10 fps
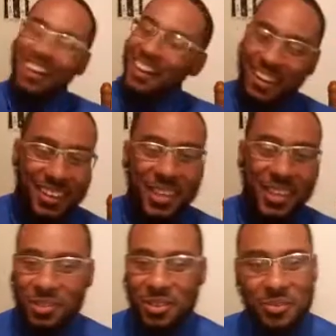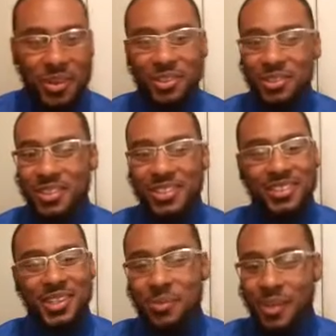I ain't never going back to court a
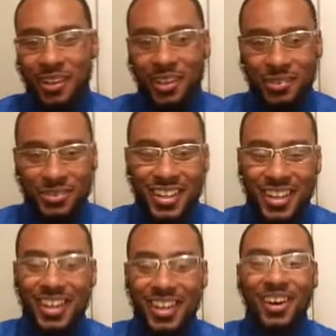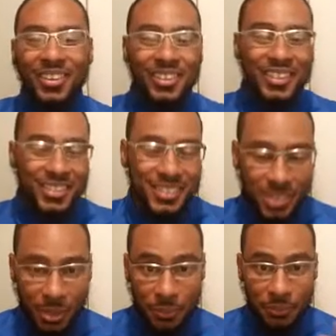day of my life. Okay,
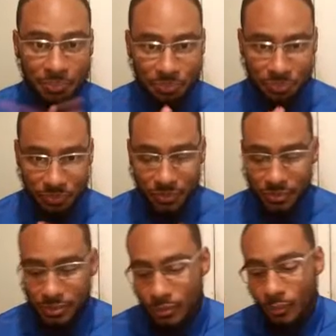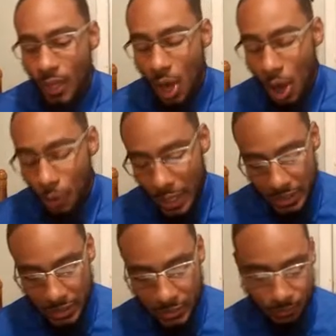so
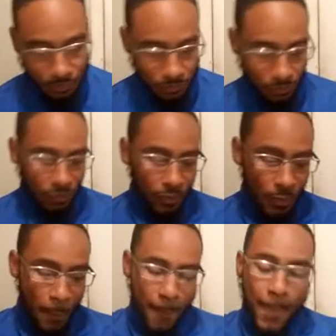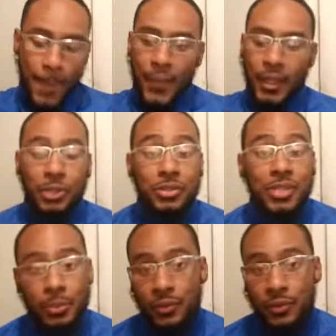alrighty. Like you
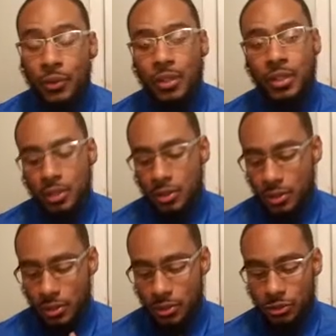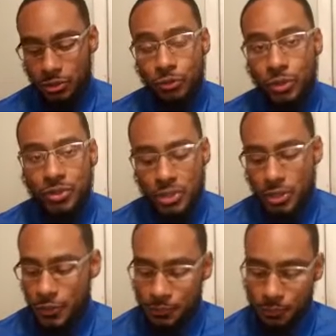said before, you're a realtor,